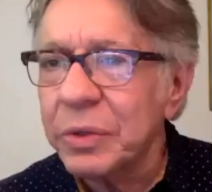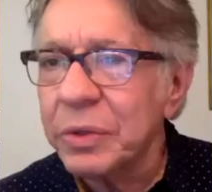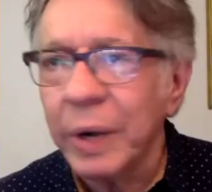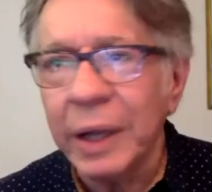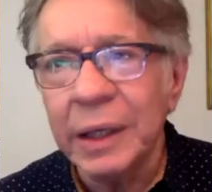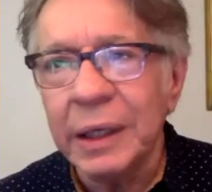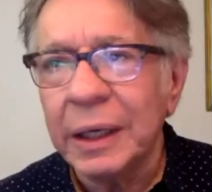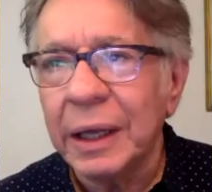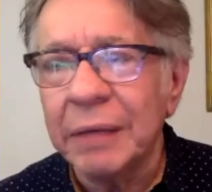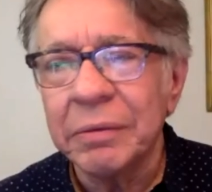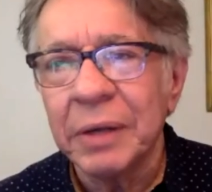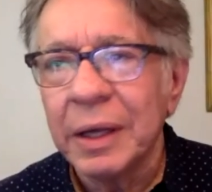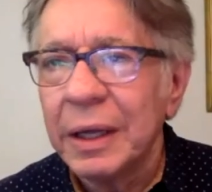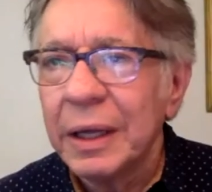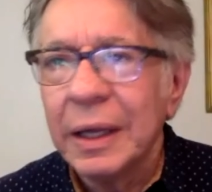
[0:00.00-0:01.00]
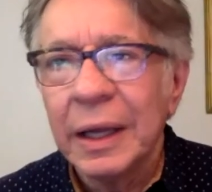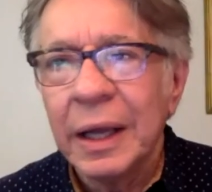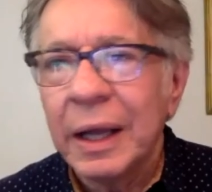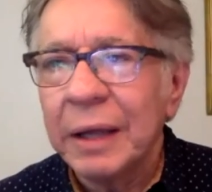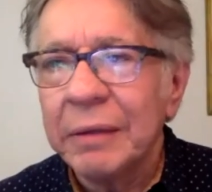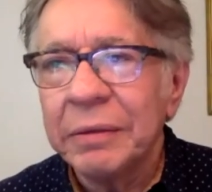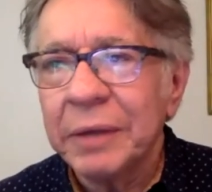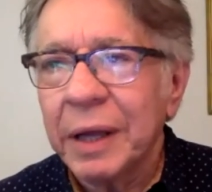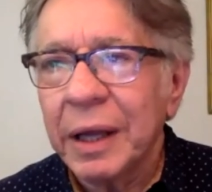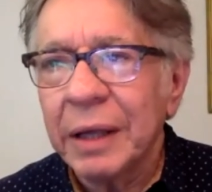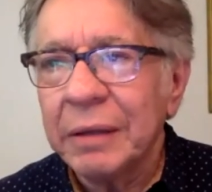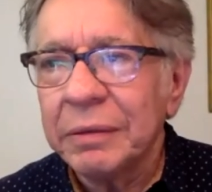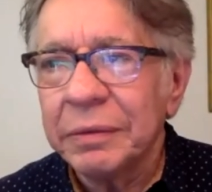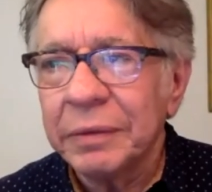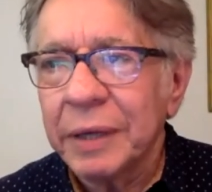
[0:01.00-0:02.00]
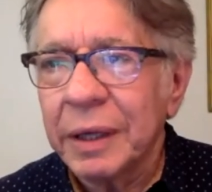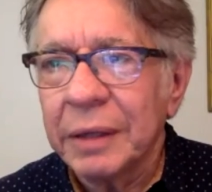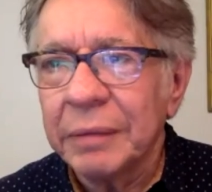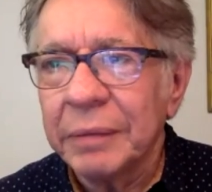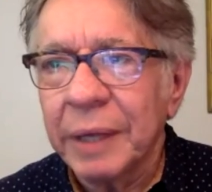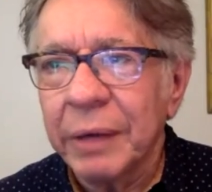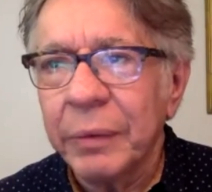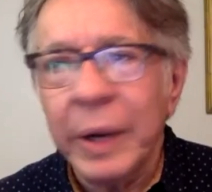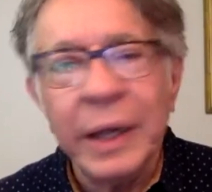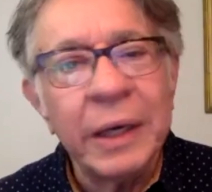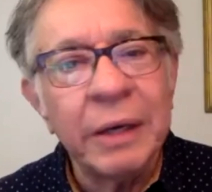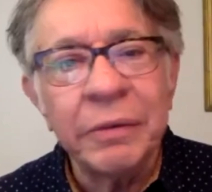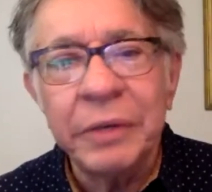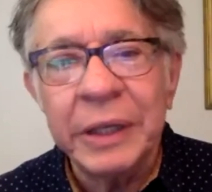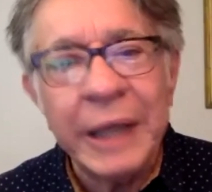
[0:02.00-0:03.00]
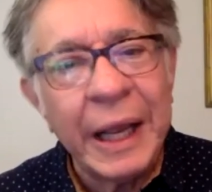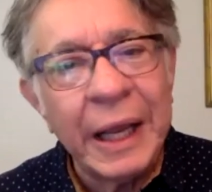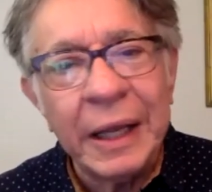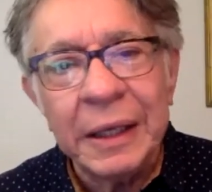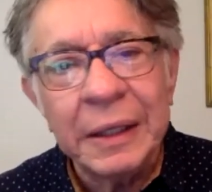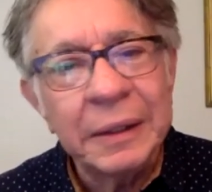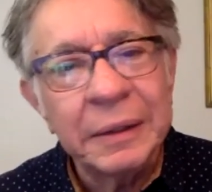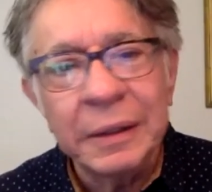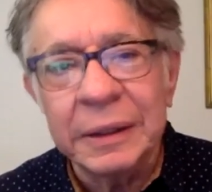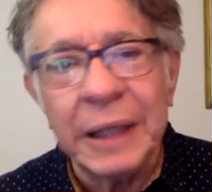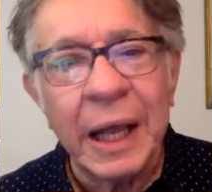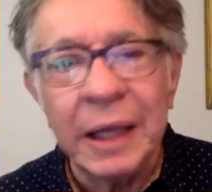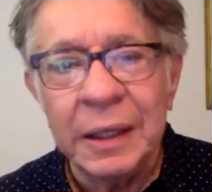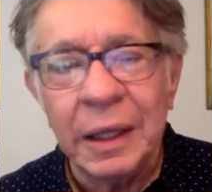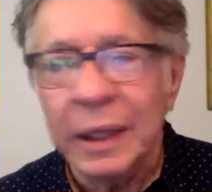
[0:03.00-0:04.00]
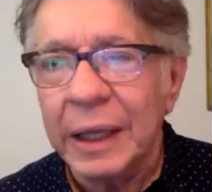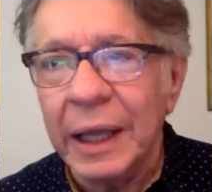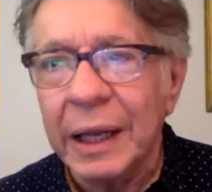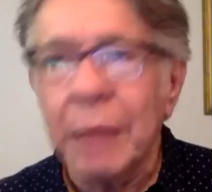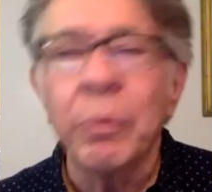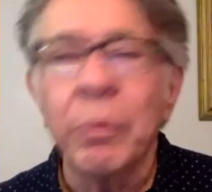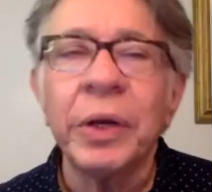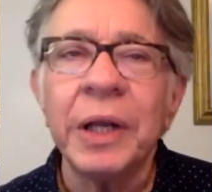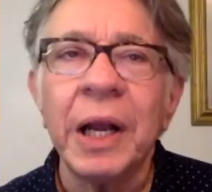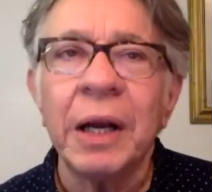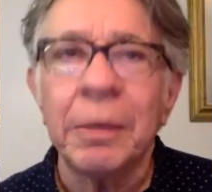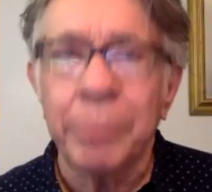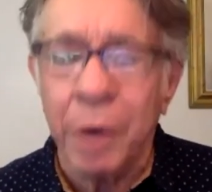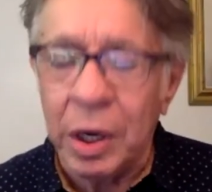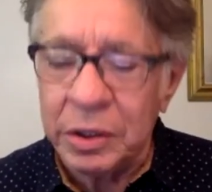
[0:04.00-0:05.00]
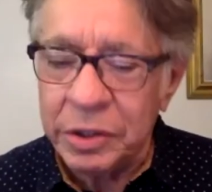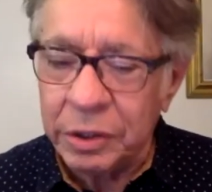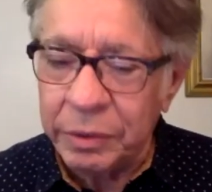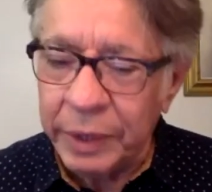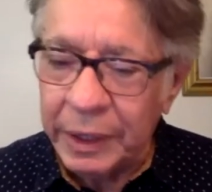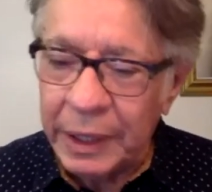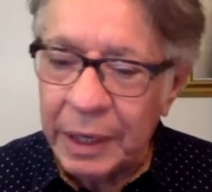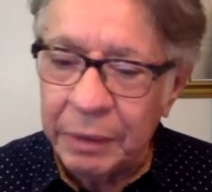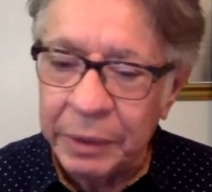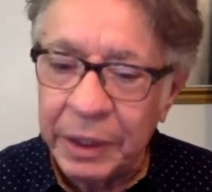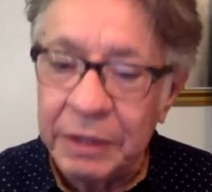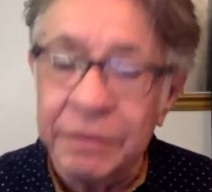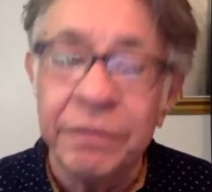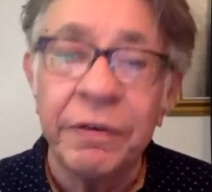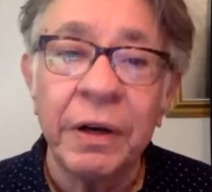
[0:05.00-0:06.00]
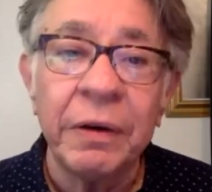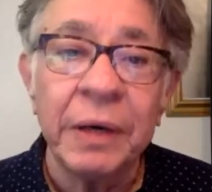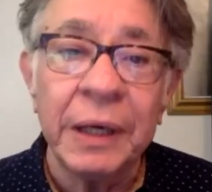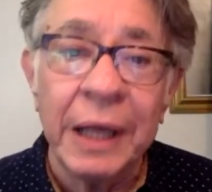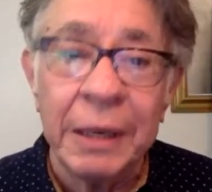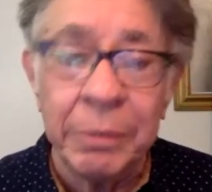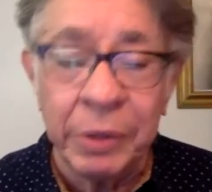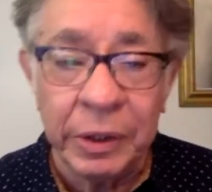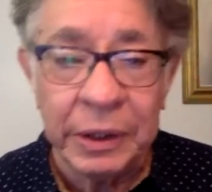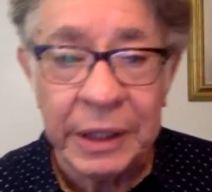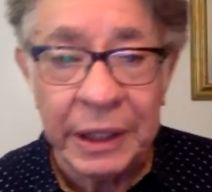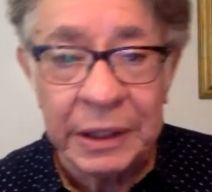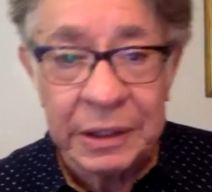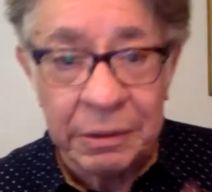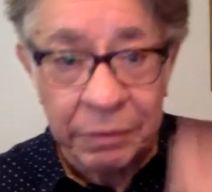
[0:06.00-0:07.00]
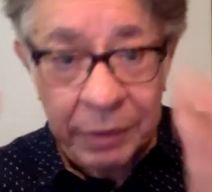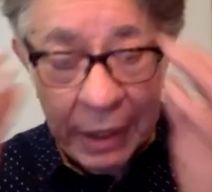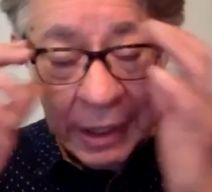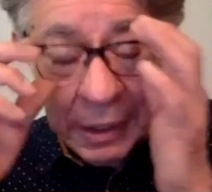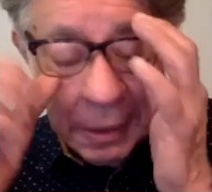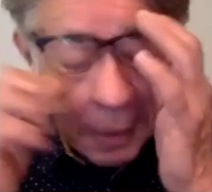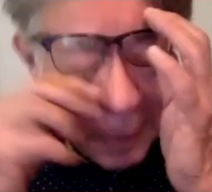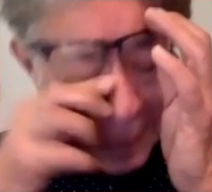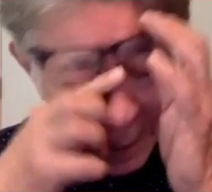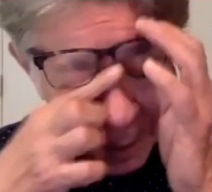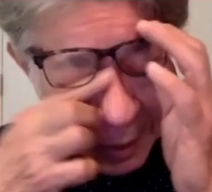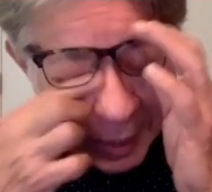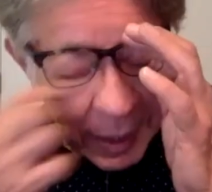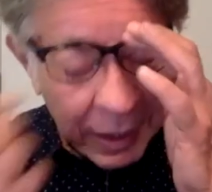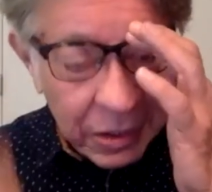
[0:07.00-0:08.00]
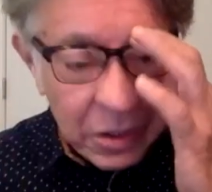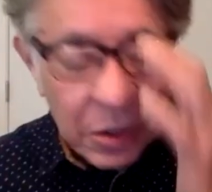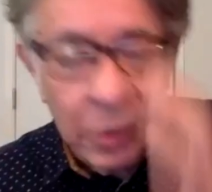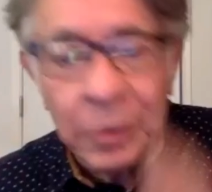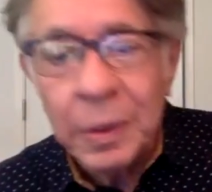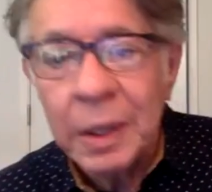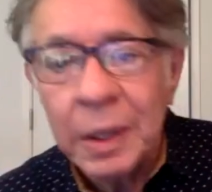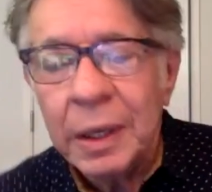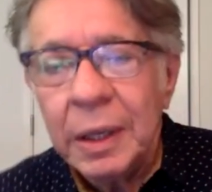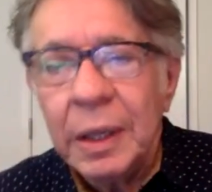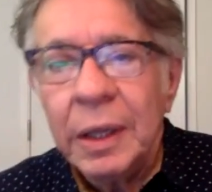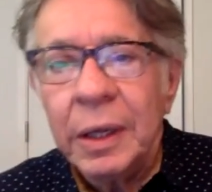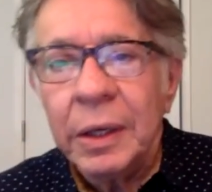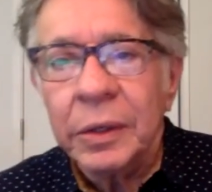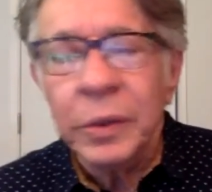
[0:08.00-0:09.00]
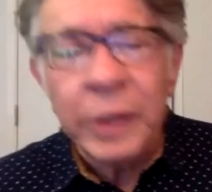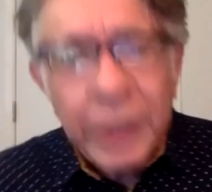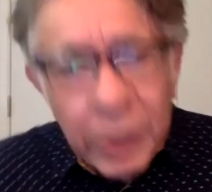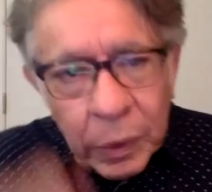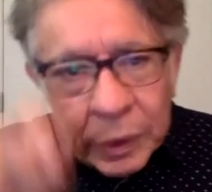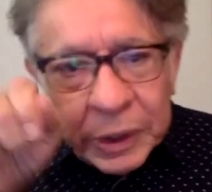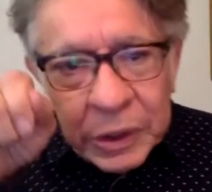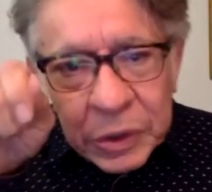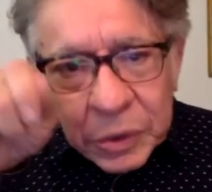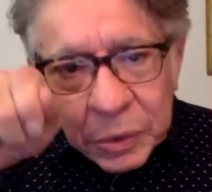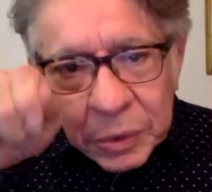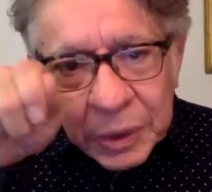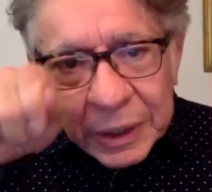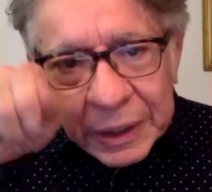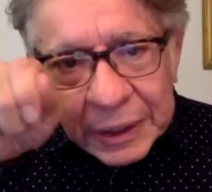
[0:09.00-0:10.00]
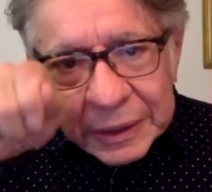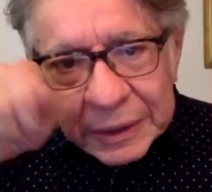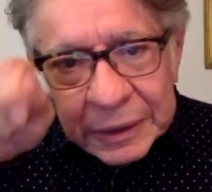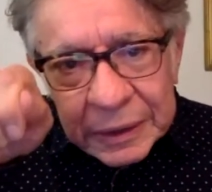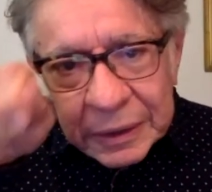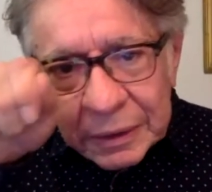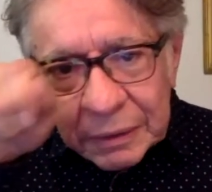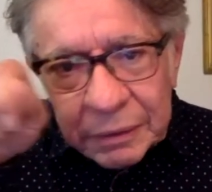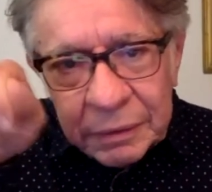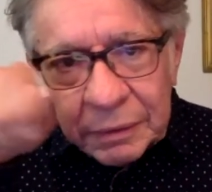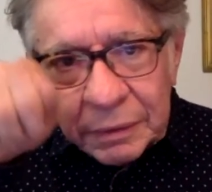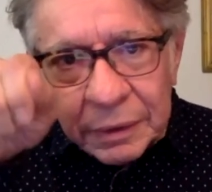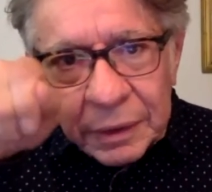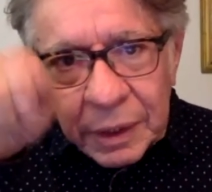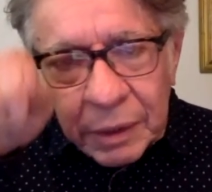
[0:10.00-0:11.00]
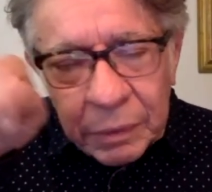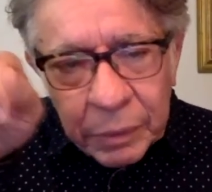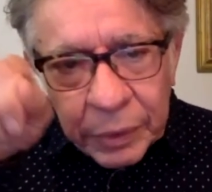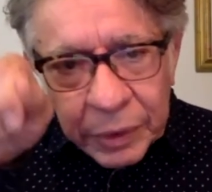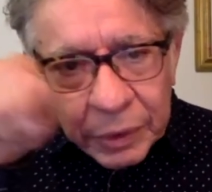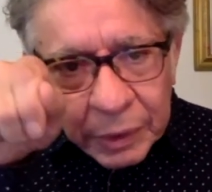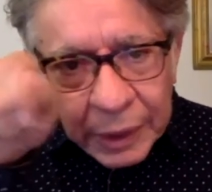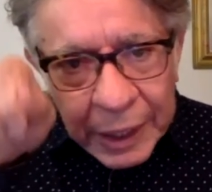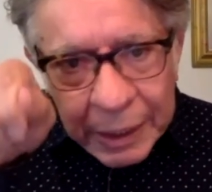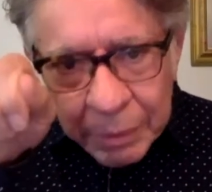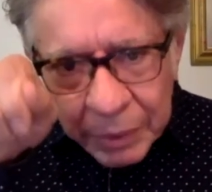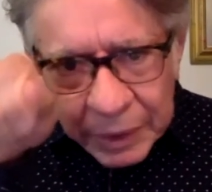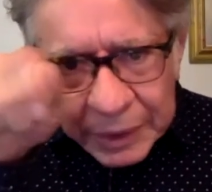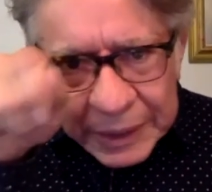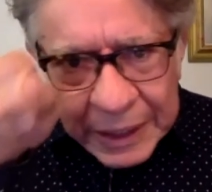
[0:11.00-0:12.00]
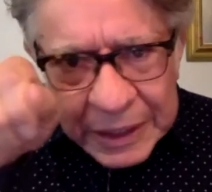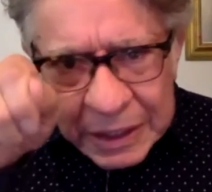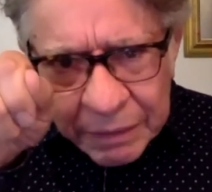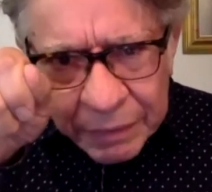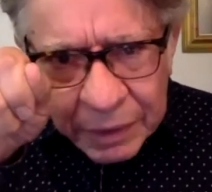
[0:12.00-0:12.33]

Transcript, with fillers: writing. I, I, I, I, I write every day because I like, like I'm working on a project right now, and it's very uh-huh. labor intensive, right? And so, you can only do this, you know, where you're labor intensive and